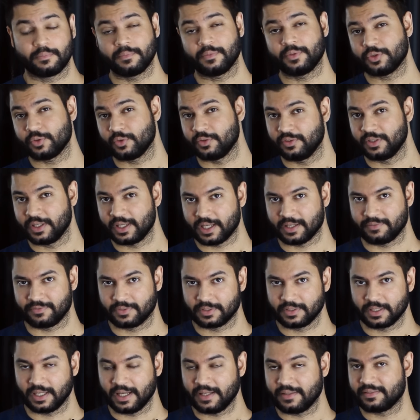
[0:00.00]
Shortly
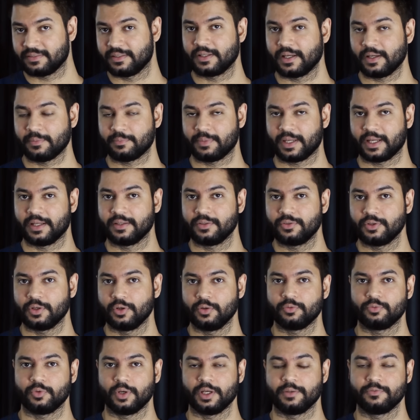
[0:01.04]
after that, the young man took
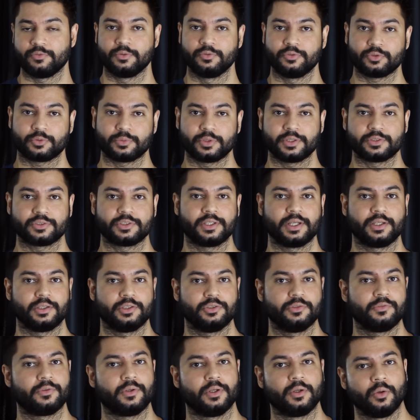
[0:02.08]
a rifle from inside
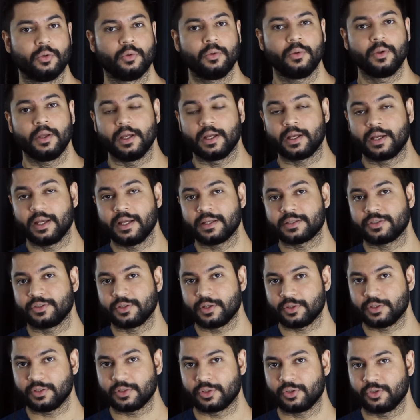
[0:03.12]
his vehicle and
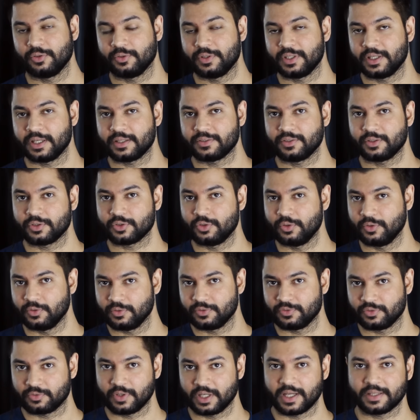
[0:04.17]
started shooting at the
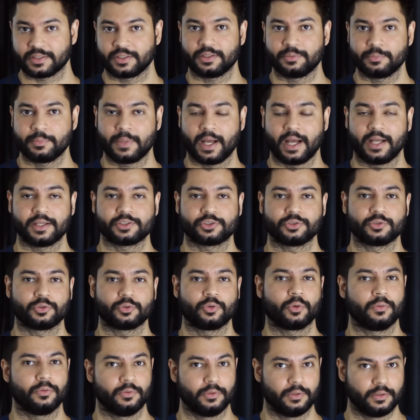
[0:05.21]
girls who had their backs
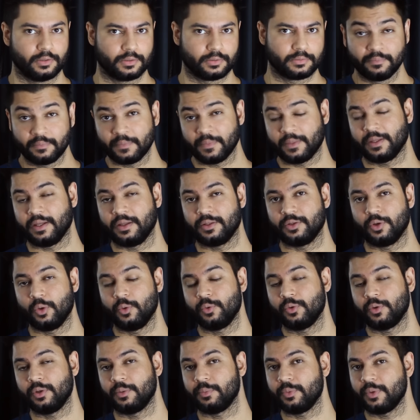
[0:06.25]
to him. In
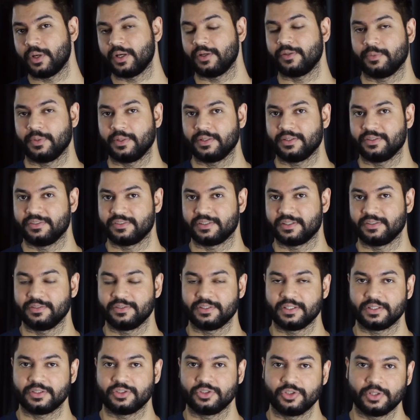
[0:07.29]
total, approximately
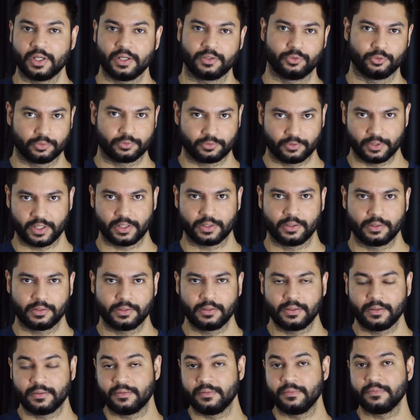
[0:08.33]
16 shots were fired.
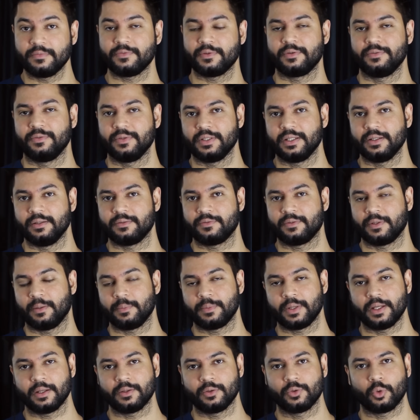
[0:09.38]
15 of
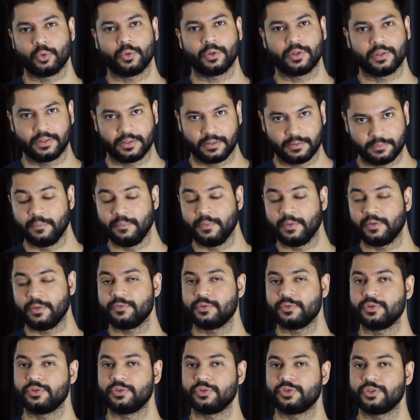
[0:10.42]
them hit Lauren. The
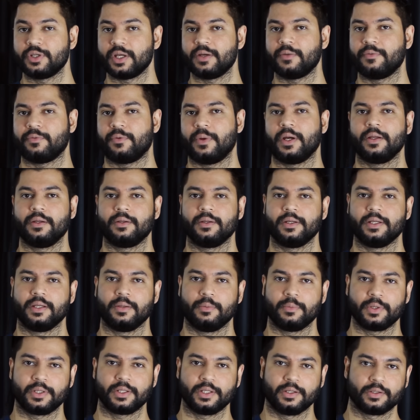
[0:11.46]
first shot fired hit
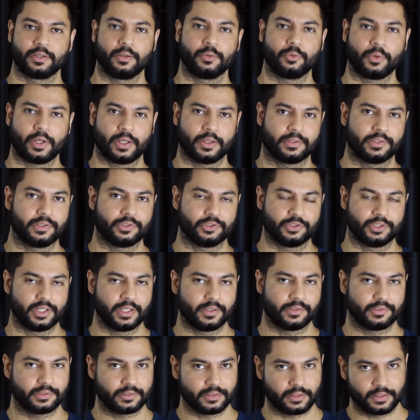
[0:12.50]
Makayla right in the
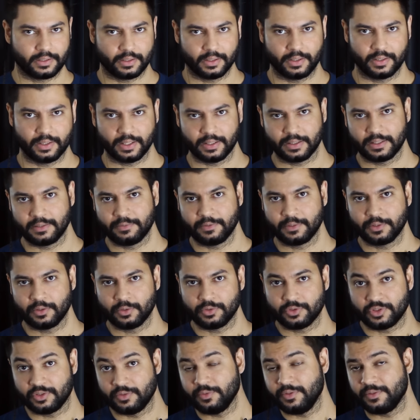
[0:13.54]
chest, and even though
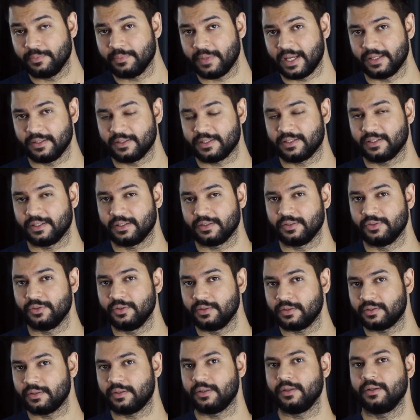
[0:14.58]
she was badly
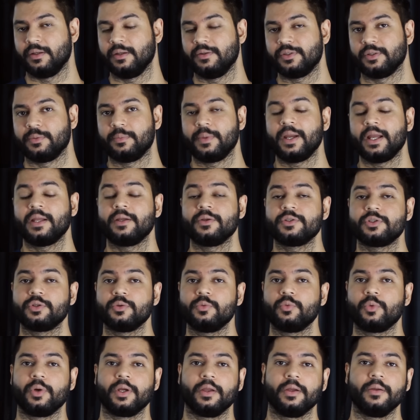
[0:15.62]
injured, she managed to
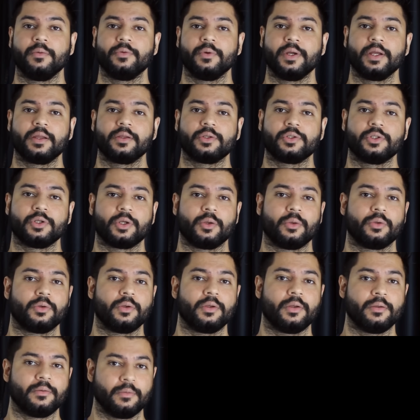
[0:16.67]
run and find shelter.